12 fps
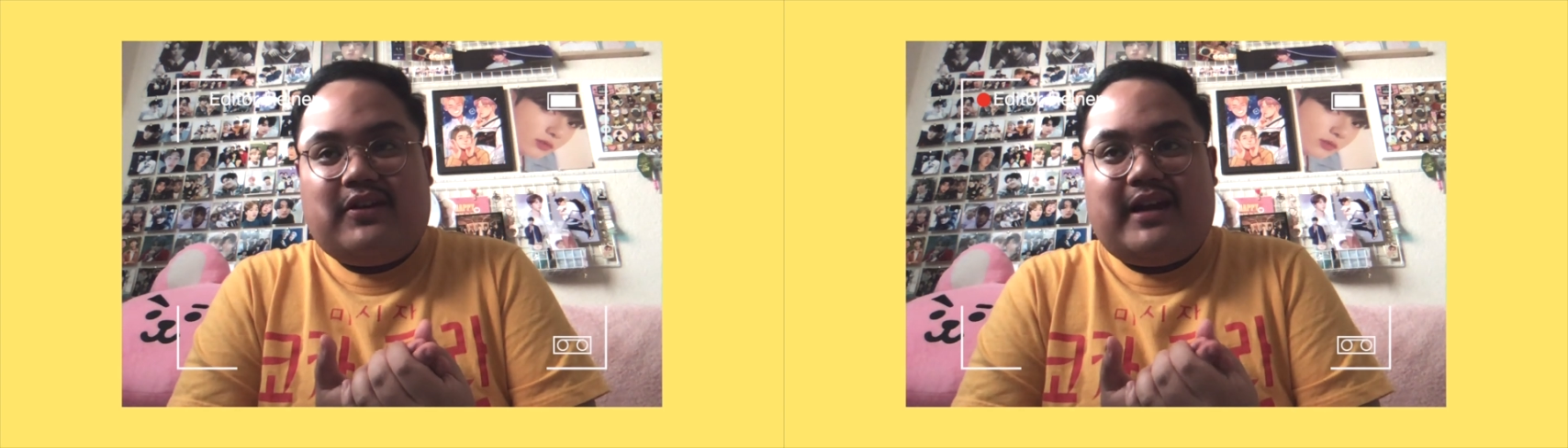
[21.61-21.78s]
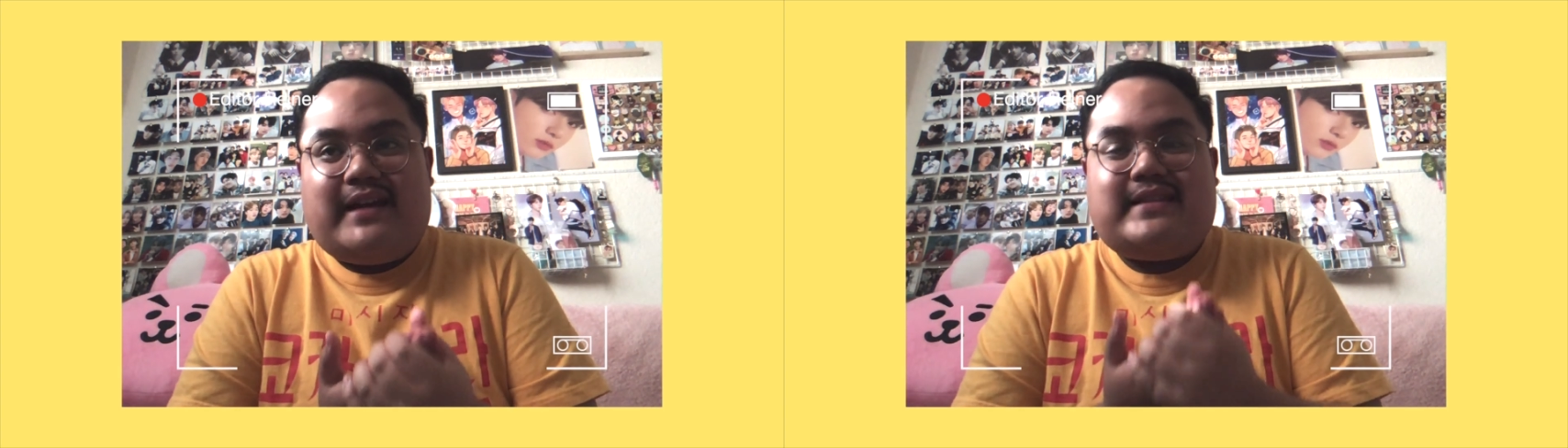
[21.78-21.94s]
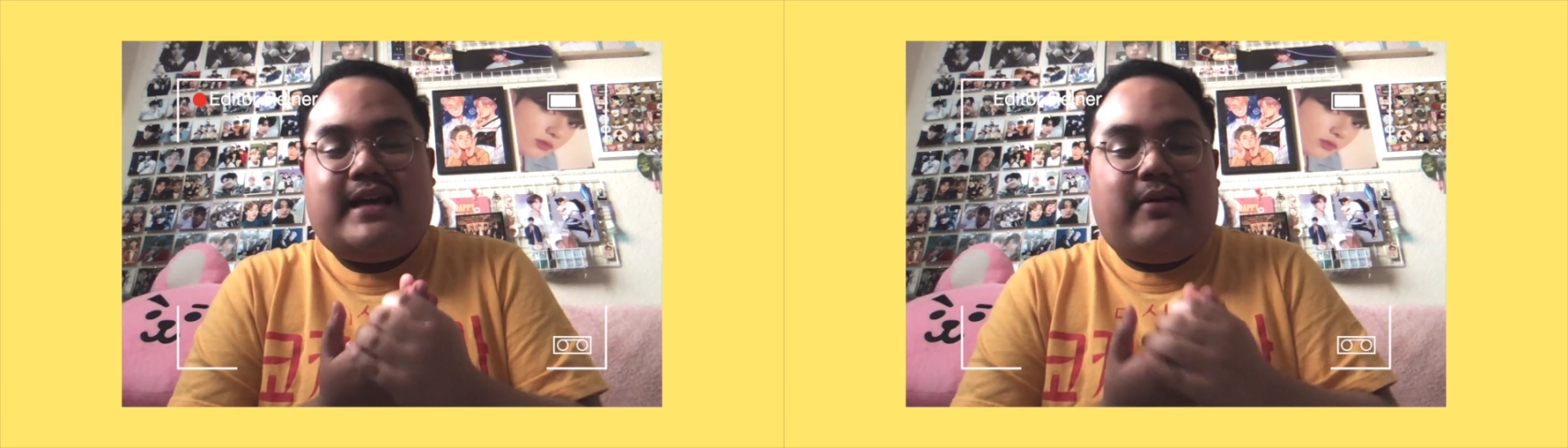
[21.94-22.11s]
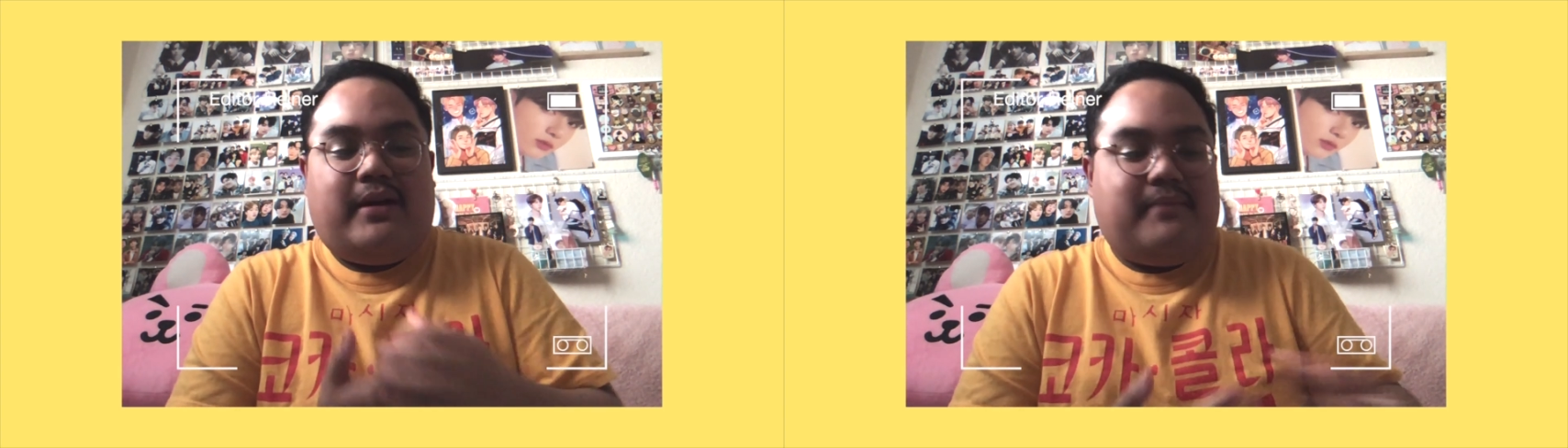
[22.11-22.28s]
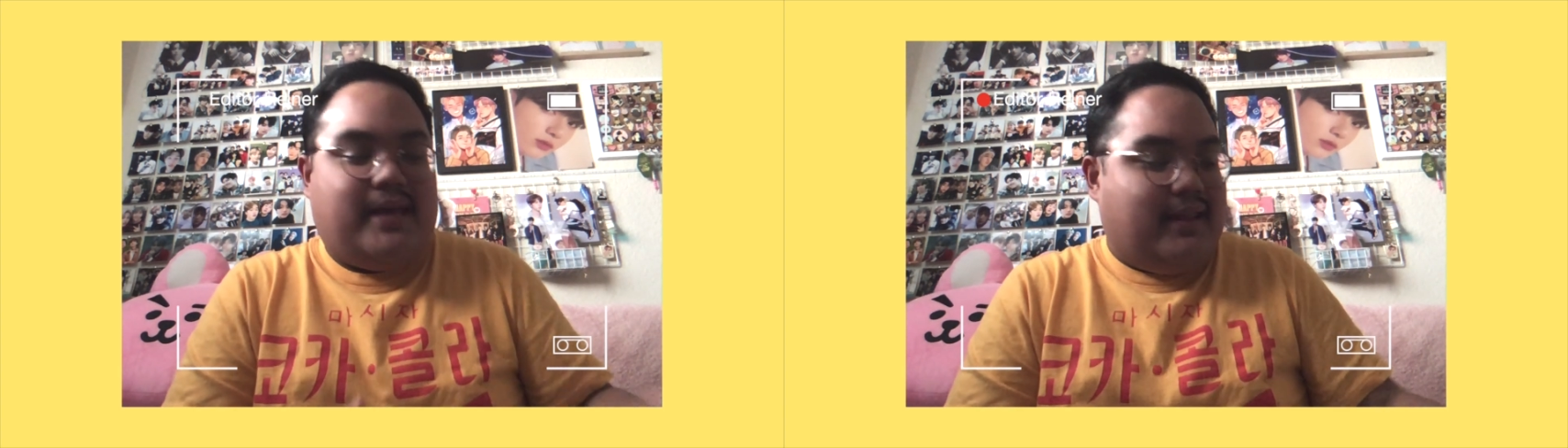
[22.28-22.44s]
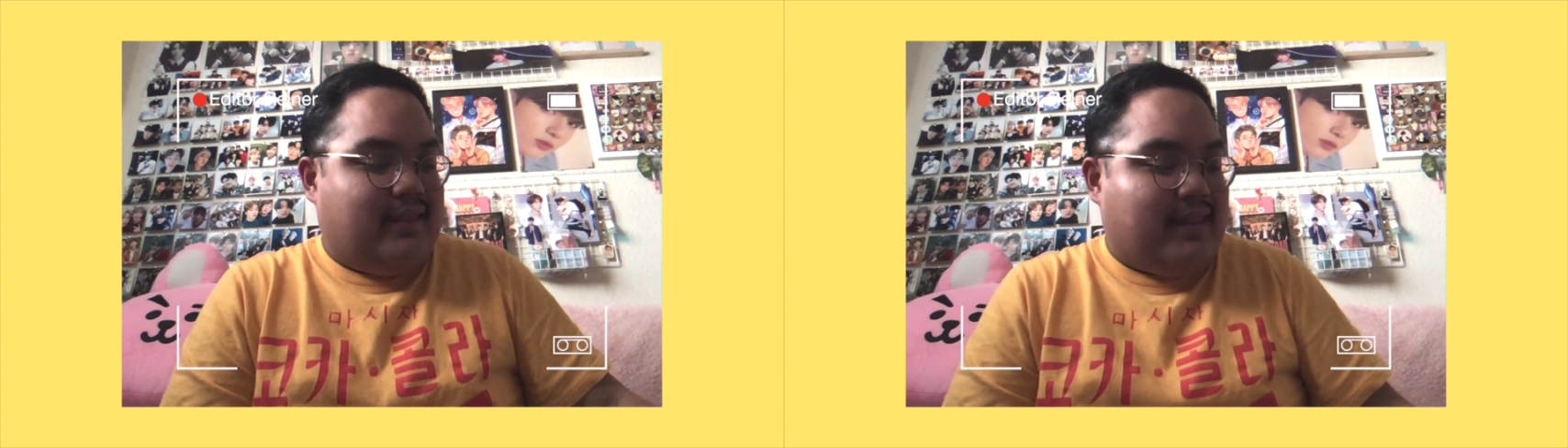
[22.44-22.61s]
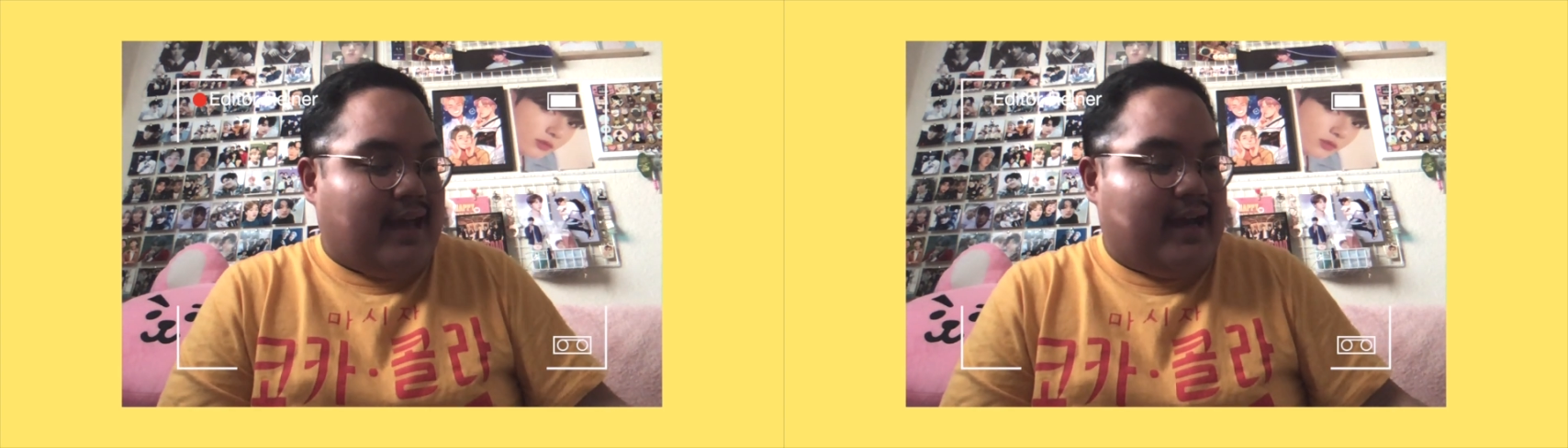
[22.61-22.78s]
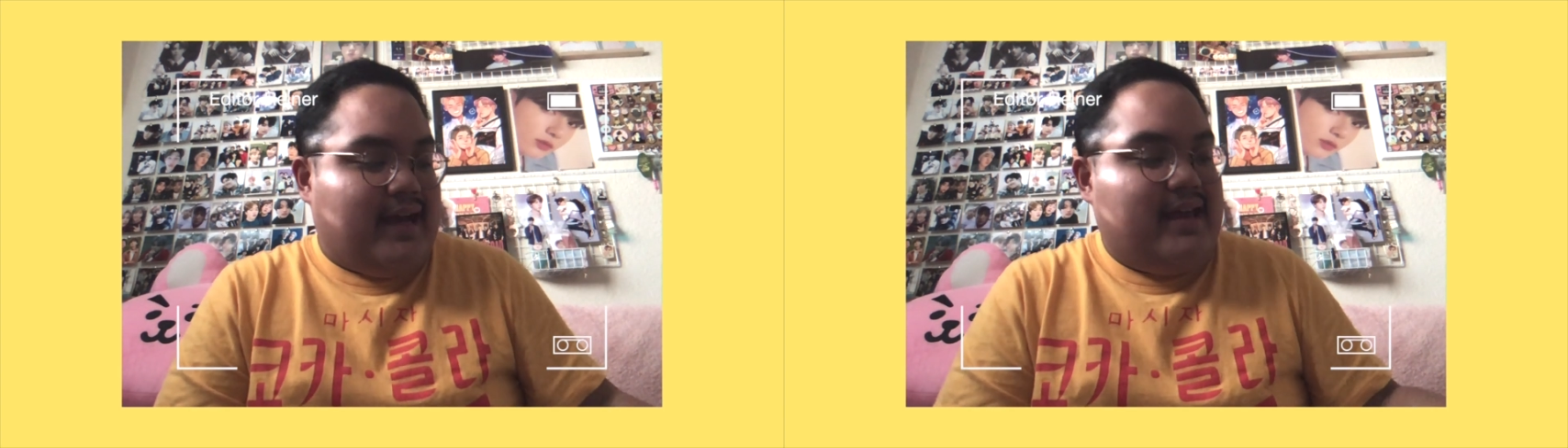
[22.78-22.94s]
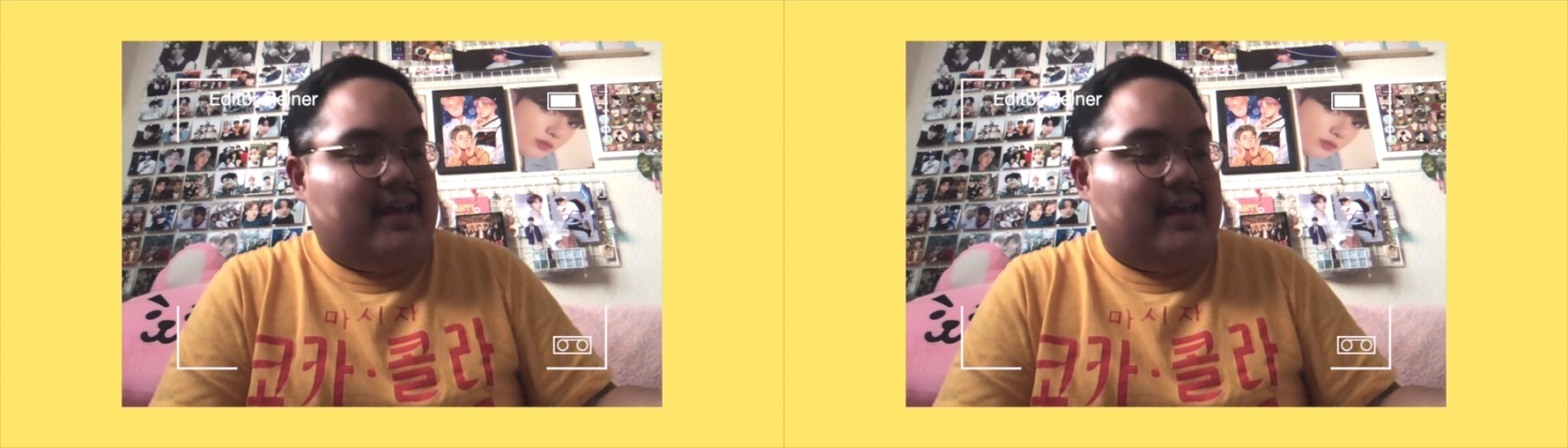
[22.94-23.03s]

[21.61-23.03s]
guys how I make that,